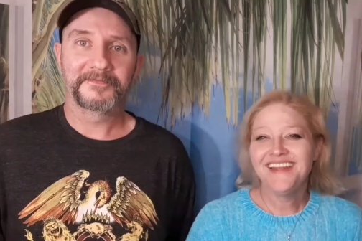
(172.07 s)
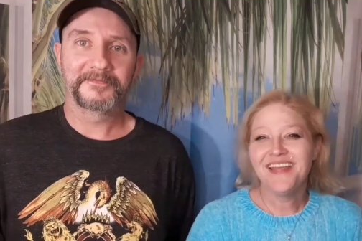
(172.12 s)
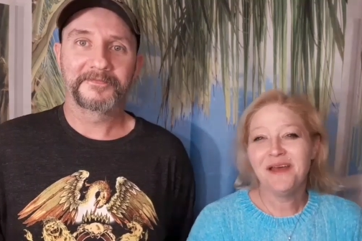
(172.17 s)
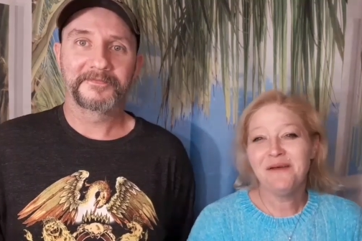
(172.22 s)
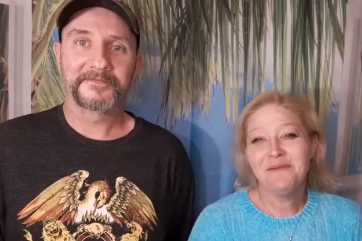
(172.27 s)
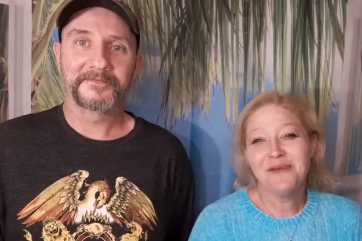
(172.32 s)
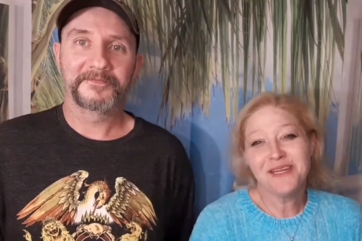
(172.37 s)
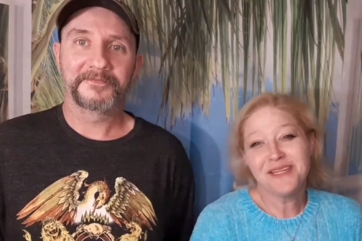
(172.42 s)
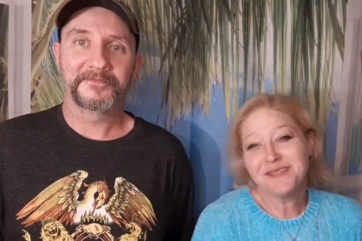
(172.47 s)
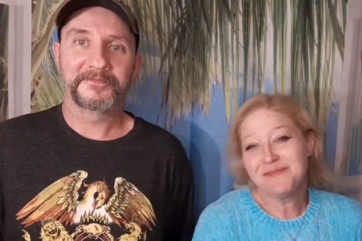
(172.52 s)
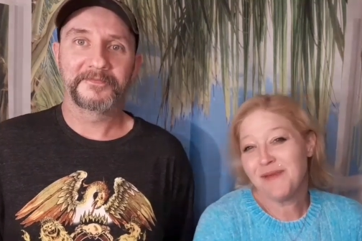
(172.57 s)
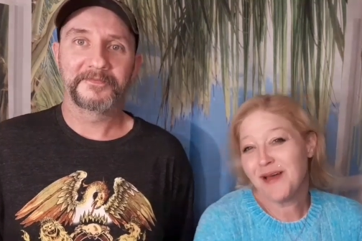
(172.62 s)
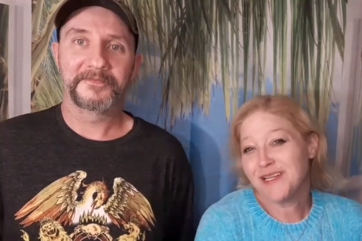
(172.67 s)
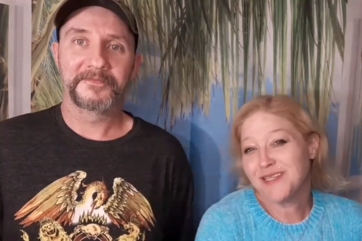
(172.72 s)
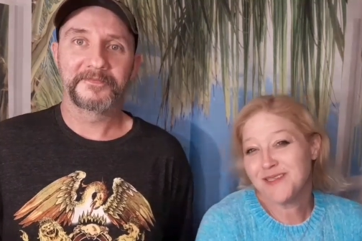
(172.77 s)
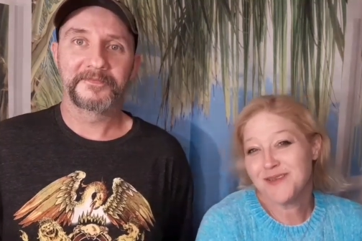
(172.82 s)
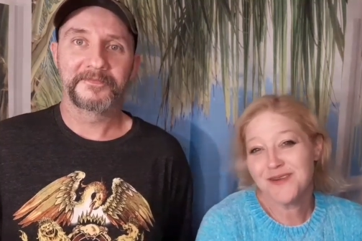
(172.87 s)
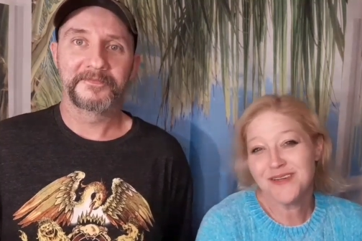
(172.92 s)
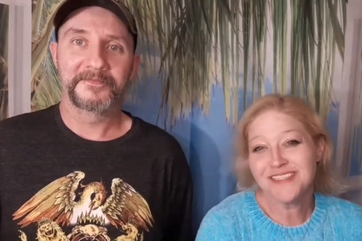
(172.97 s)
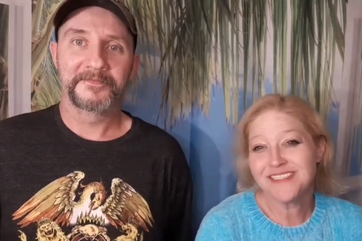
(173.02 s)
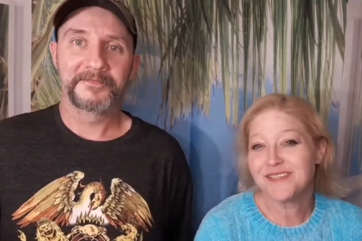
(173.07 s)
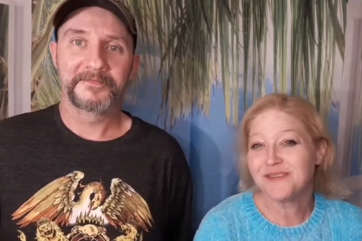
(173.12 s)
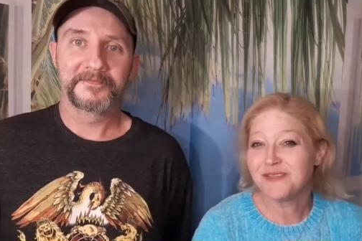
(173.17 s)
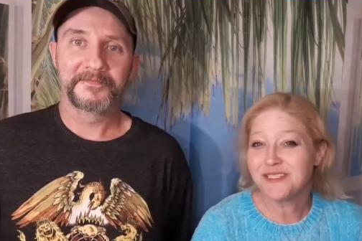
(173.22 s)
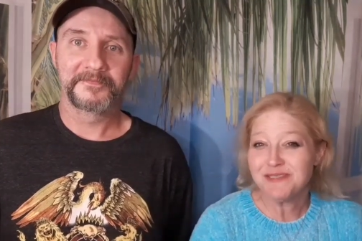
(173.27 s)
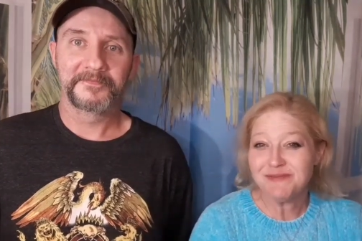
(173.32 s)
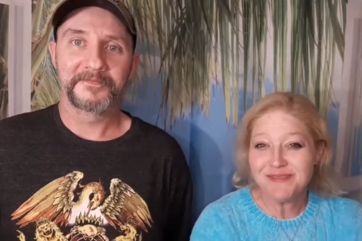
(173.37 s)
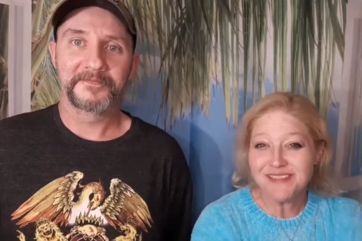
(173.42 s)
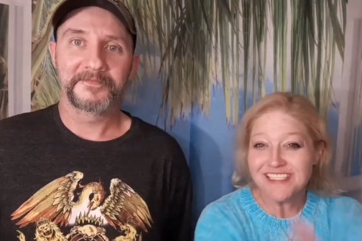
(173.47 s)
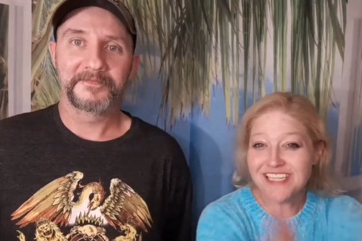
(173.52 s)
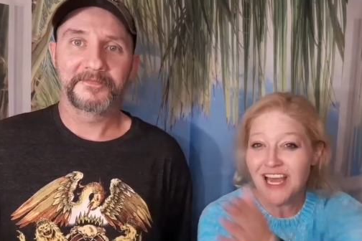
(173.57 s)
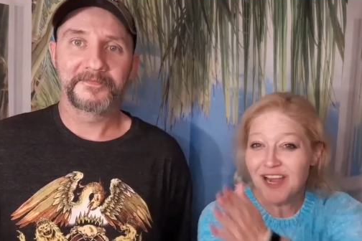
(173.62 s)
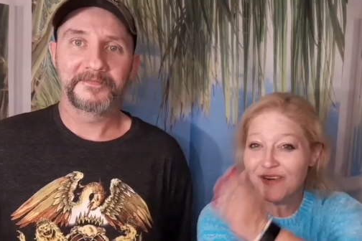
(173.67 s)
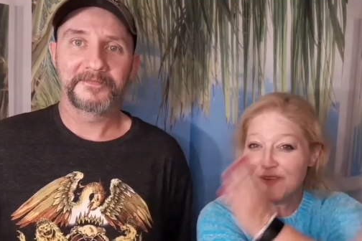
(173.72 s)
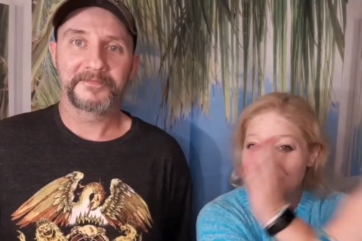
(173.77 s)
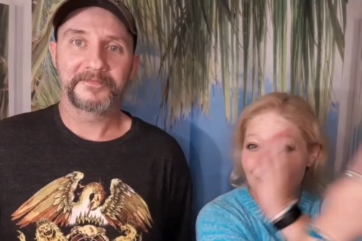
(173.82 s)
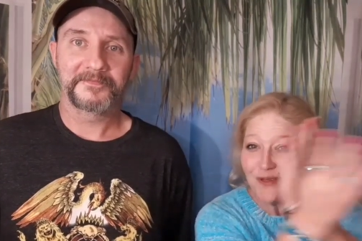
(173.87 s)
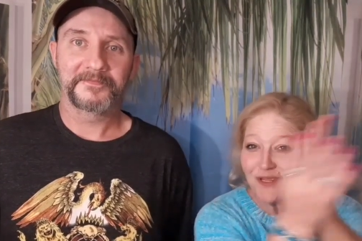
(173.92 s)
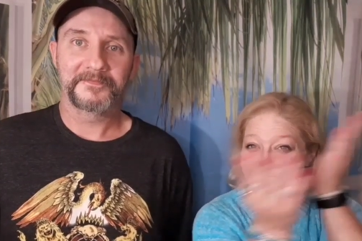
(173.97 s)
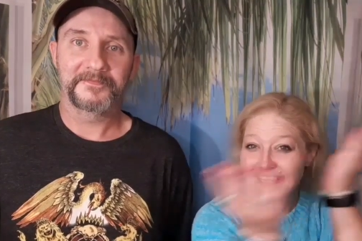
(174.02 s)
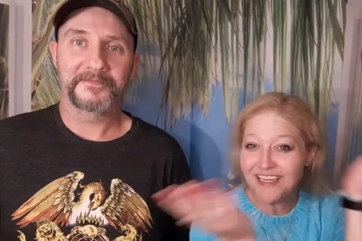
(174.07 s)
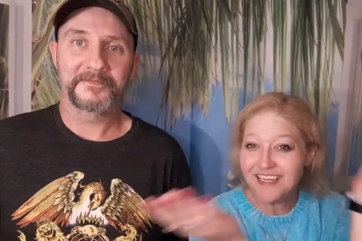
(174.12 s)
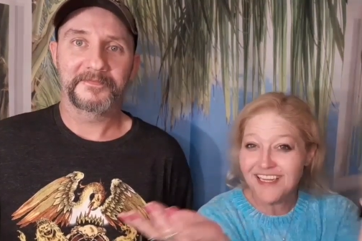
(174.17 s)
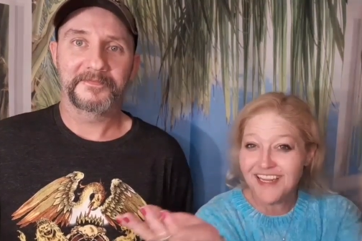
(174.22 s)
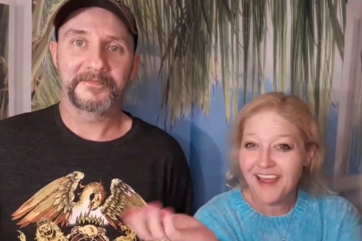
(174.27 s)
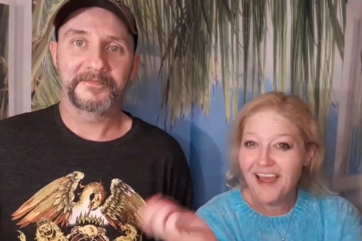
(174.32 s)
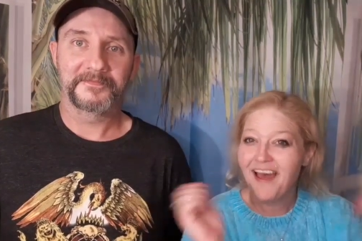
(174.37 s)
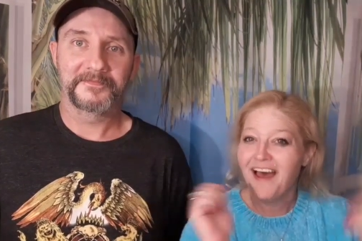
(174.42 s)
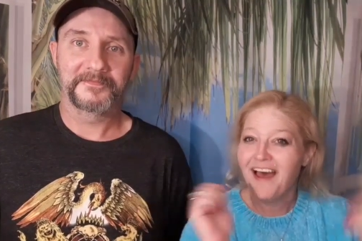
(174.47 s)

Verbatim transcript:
Speaker 1: yeah, but it's by choice, which means I rule it.